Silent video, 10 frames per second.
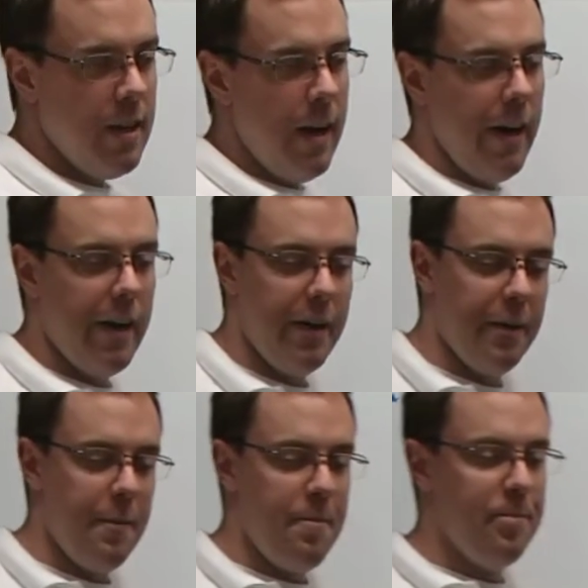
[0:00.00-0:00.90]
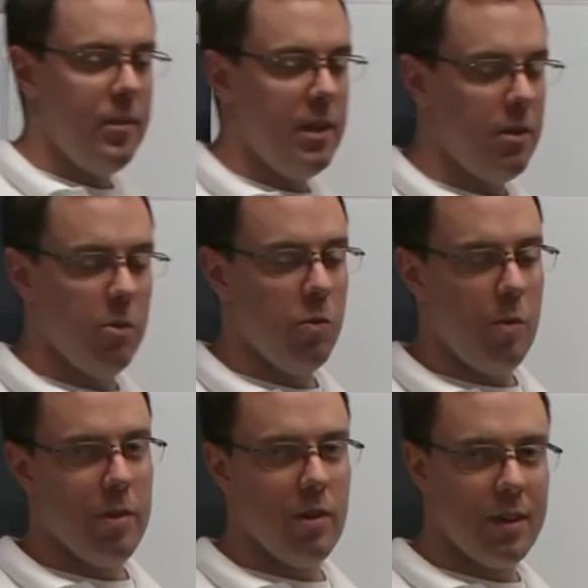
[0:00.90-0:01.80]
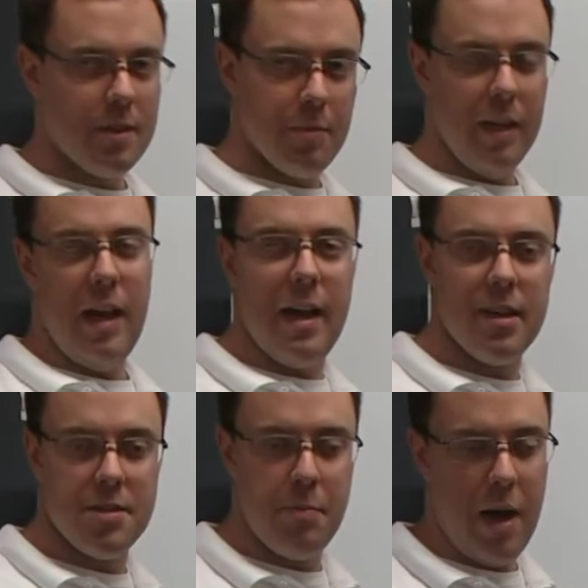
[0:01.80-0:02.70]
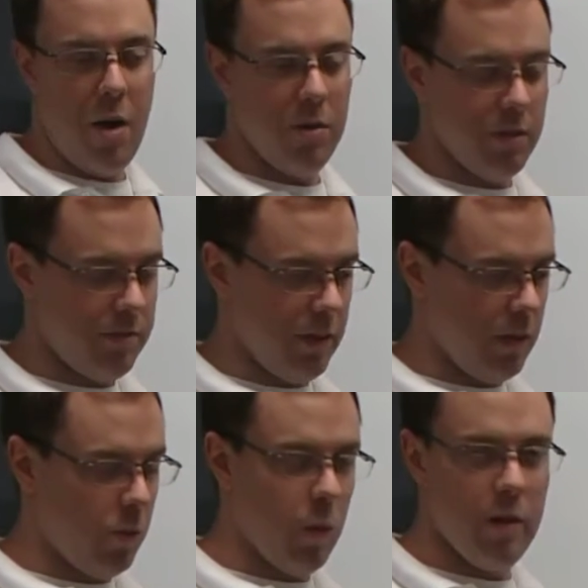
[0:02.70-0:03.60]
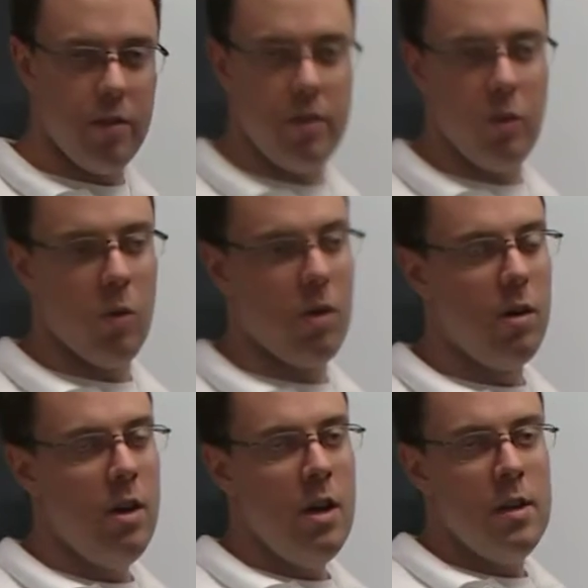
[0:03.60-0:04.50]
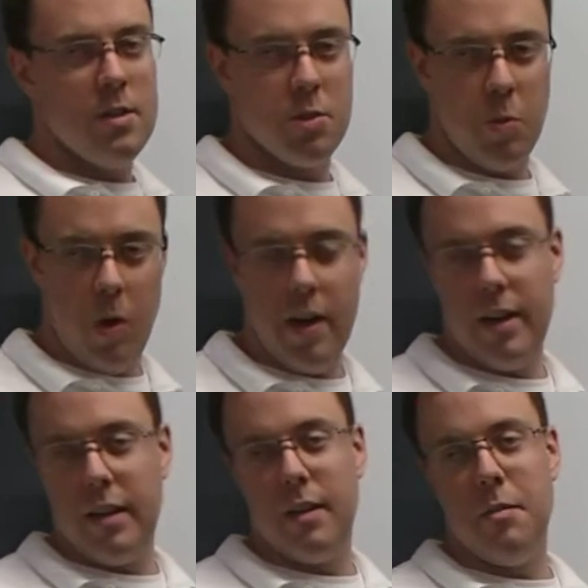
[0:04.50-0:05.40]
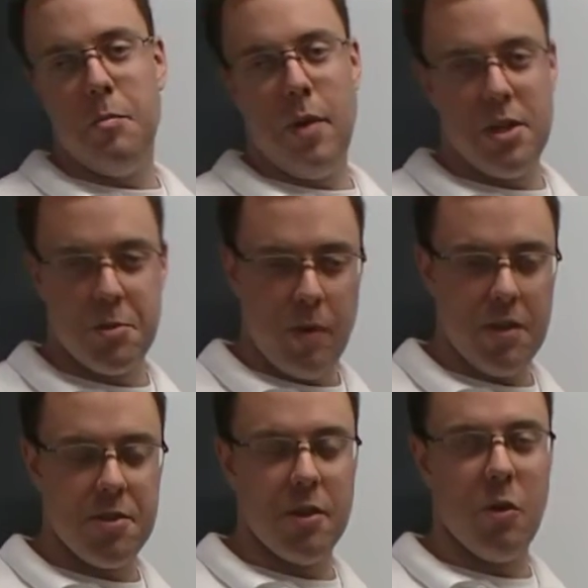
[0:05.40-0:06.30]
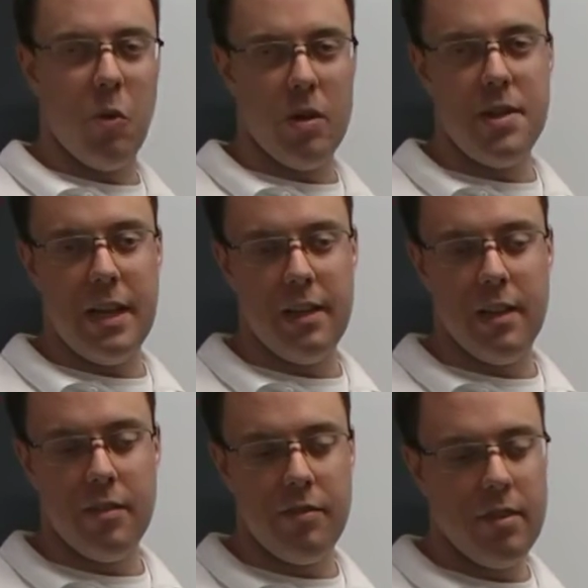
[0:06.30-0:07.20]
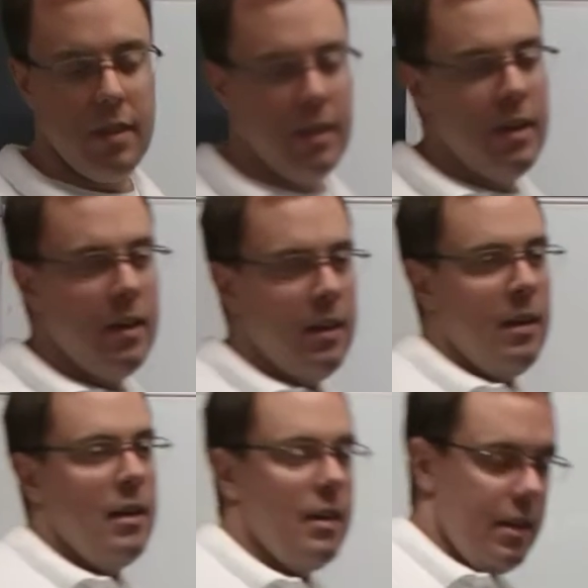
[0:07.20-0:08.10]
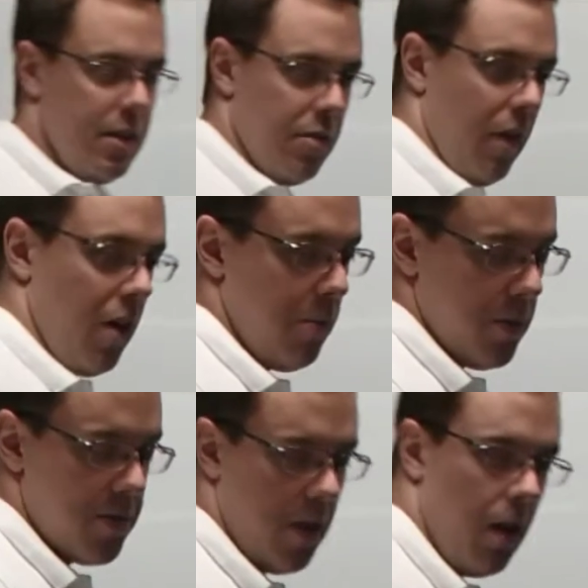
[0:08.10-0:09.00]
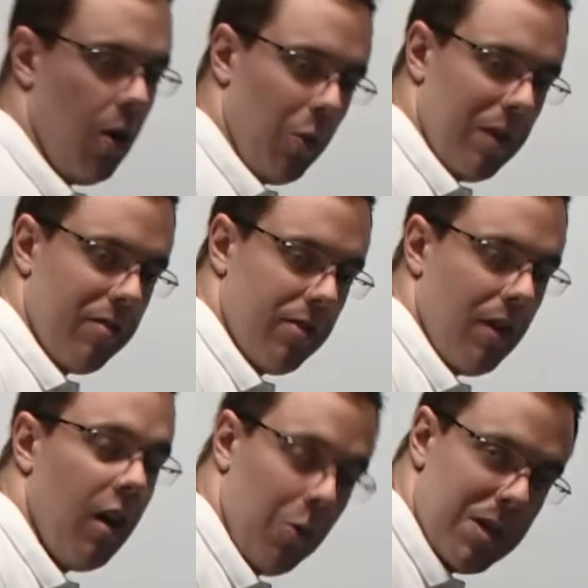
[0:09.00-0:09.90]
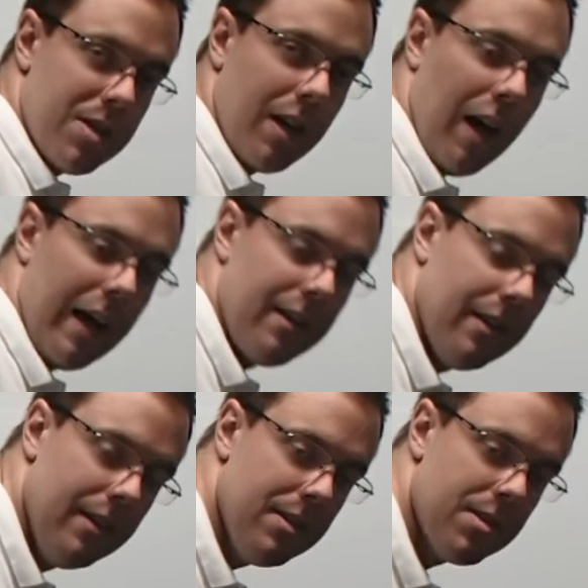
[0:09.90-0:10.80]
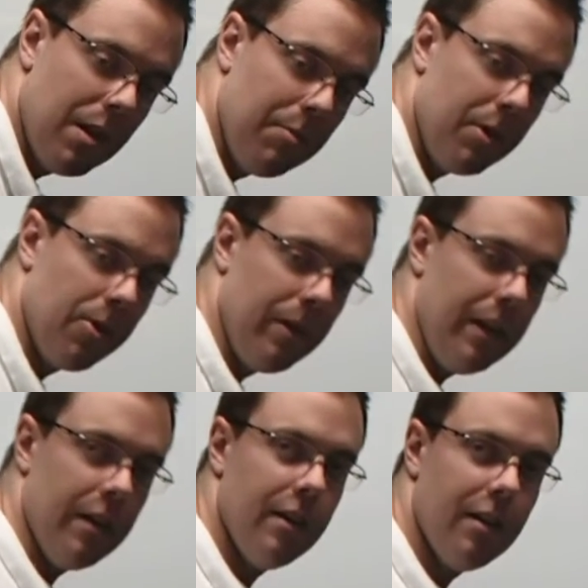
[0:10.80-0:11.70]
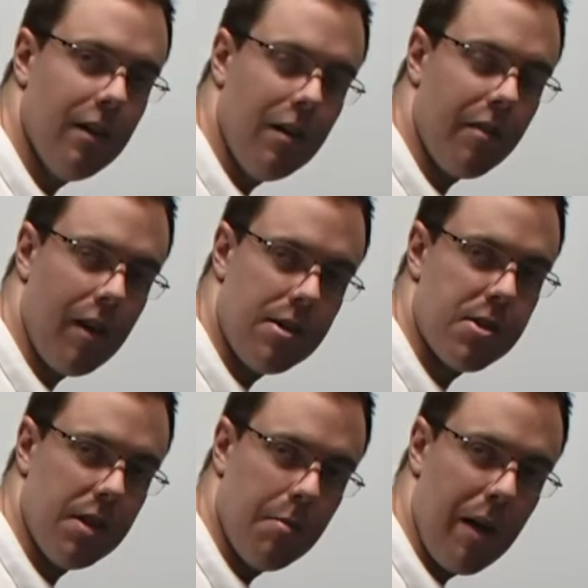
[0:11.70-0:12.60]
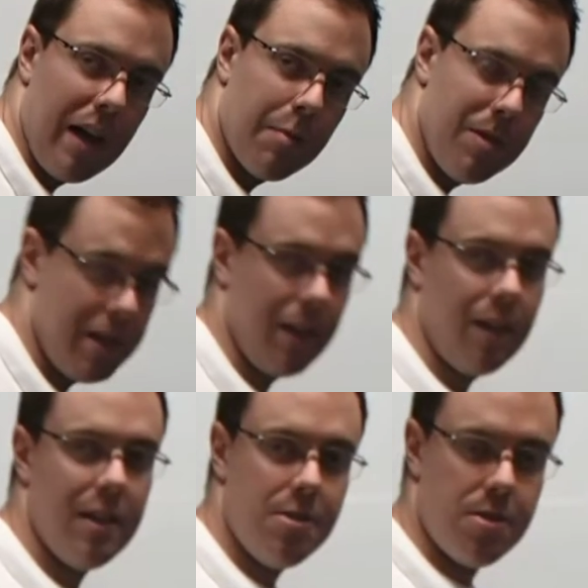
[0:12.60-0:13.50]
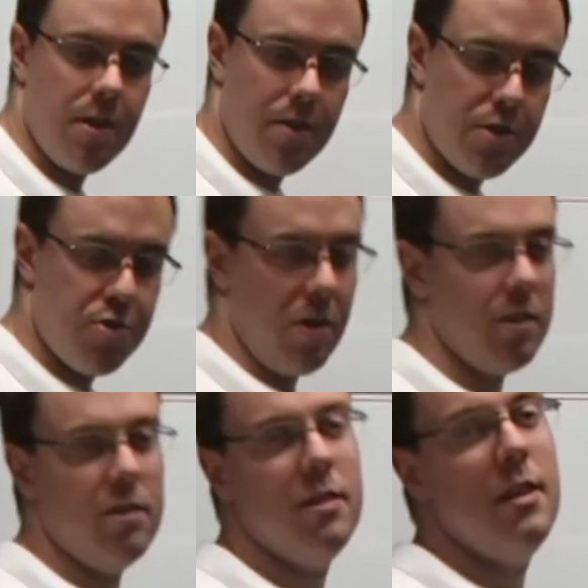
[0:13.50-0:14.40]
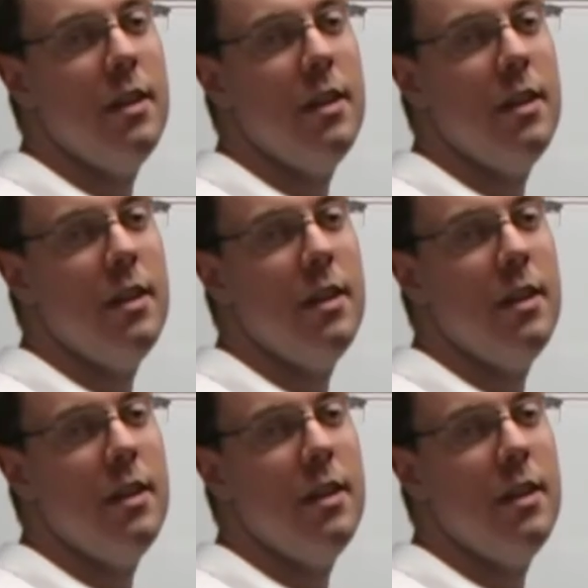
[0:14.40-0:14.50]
When we look at the mechanics of powerlifting, whether you're squatting, bench pressing, or deadlift, you've almost always got some degree of arch in the back, particularly as you start to struggle.